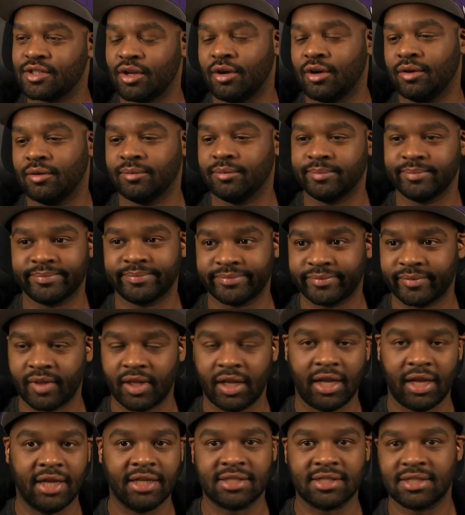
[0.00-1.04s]
So
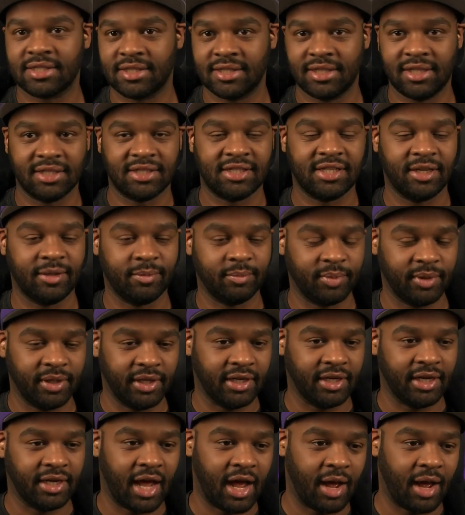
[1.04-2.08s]
it's the
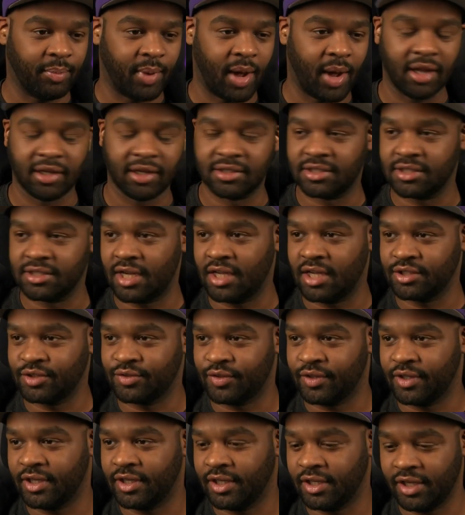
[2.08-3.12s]
template, and I apologize
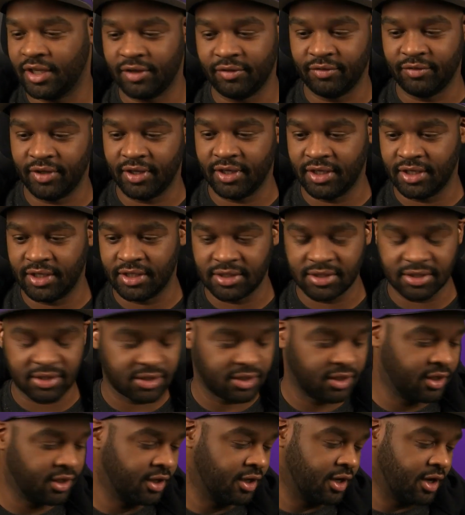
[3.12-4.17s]
for the
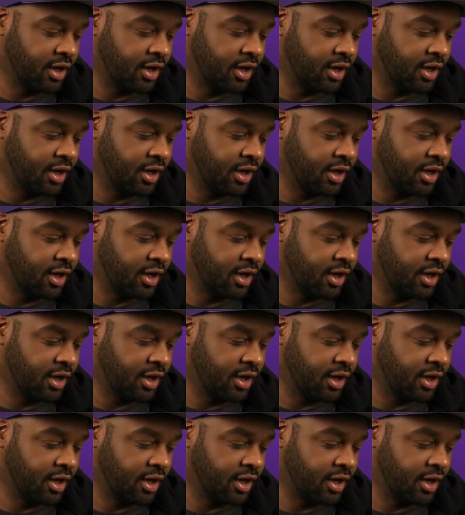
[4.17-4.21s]
inconvenience.